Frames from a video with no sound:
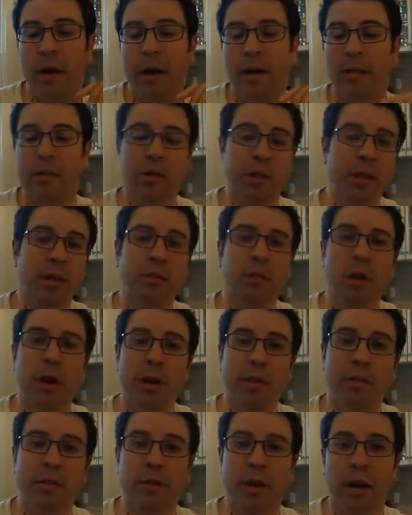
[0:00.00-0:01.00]
Jigging
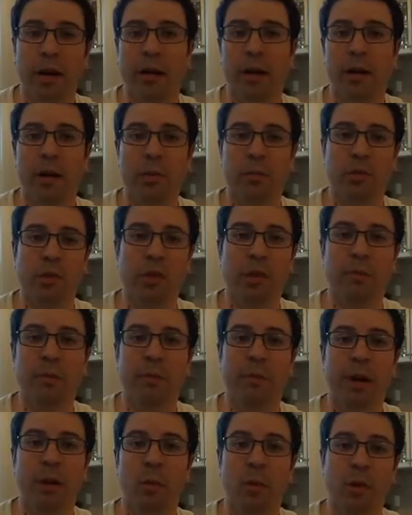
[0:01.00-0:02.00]
rods are not going to come cheap no
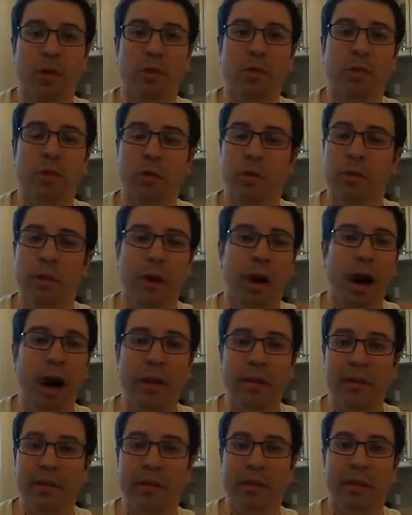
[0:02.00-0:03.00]
matter what you do. They're
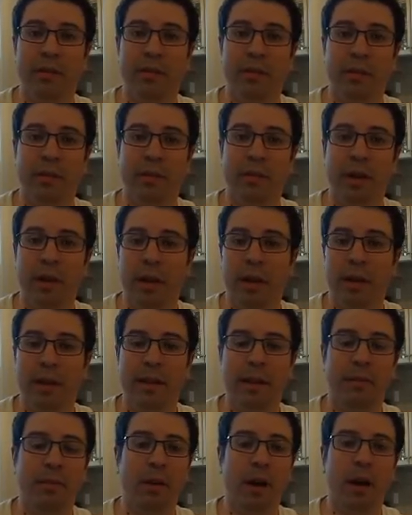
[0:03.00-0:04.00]
highly sensitive.
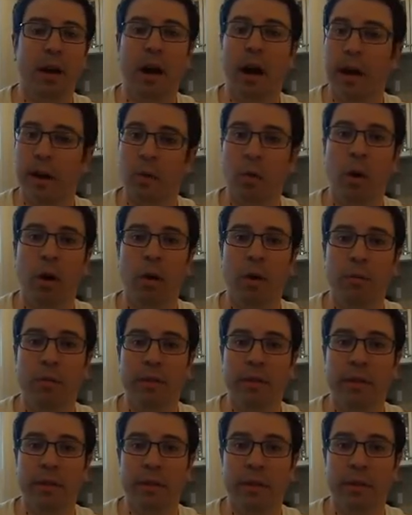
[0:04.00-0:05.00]
They've got high quality
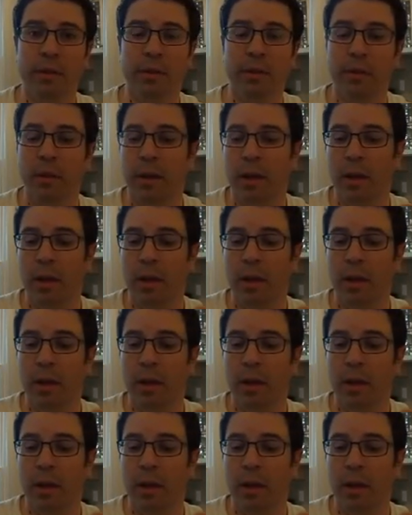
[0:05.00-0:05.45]
materials.